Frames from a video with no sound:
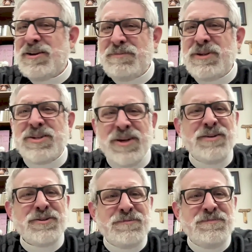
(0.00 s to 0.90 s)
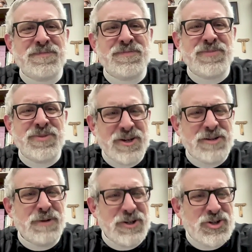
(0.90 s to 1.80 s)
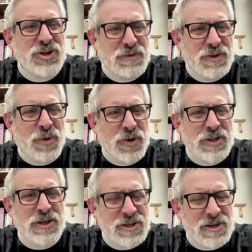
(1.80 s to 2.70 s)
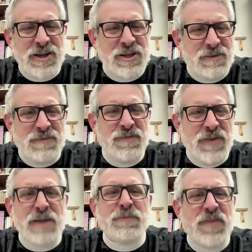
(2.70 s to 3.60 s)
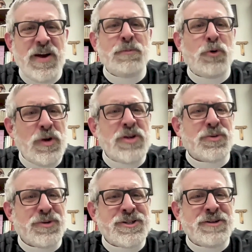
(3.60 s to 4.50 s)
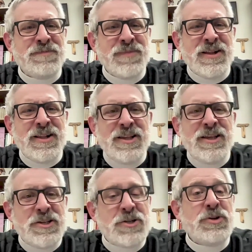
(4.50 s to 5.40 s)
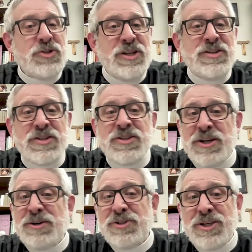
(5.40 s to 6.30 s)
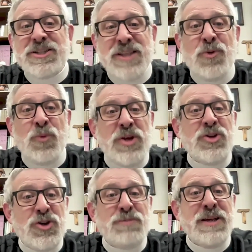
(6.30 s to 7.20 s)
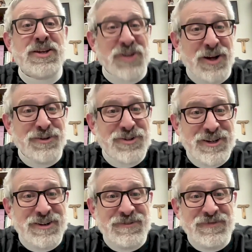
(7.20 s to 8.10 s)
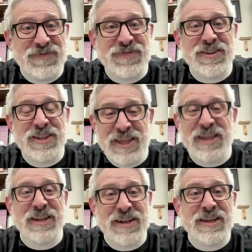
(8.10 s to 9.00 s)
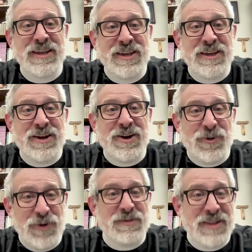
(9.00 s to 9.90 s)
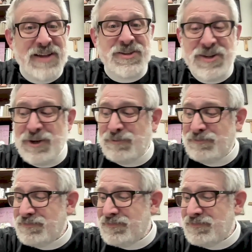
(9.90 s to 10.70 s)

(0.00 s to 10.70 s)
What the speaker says: But salt does much good for the world, and it's a very valuable resource. So when Jesus tells us that we should be salt, then we have a lot to do.